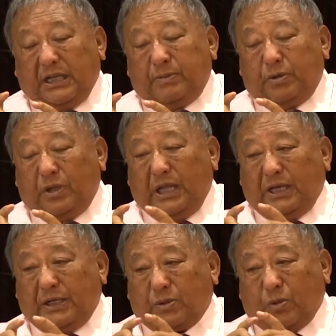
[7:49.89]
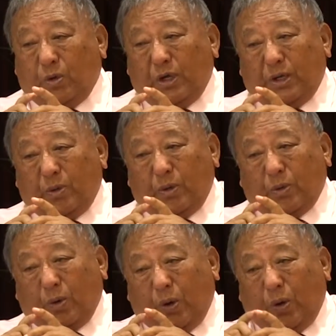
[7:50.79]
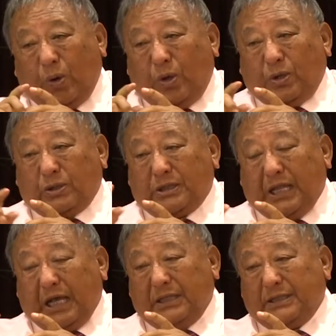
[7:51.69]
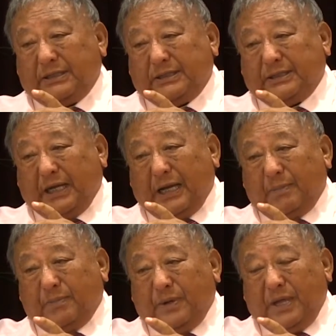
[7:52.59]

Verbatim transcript: If you let it go, it will go non-stop